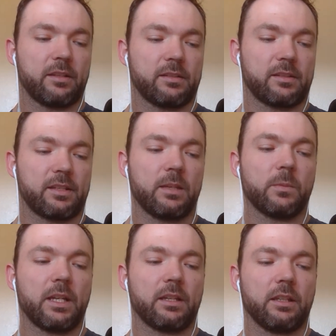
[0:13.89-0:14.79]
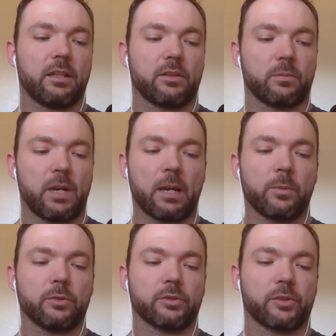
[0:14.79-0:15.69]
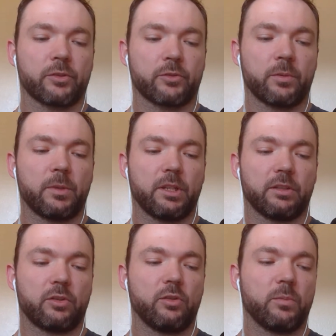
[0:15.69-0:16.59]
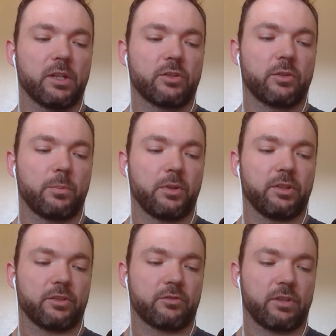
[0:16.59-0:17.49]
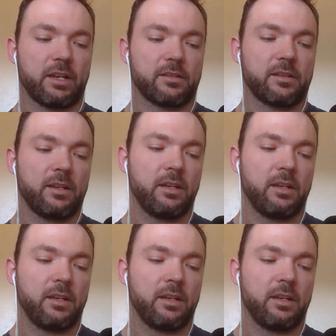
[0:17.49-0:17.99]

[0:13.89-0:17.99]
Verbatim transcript: Does it seem likely that the rack pulls are contributing too much to pulling stress?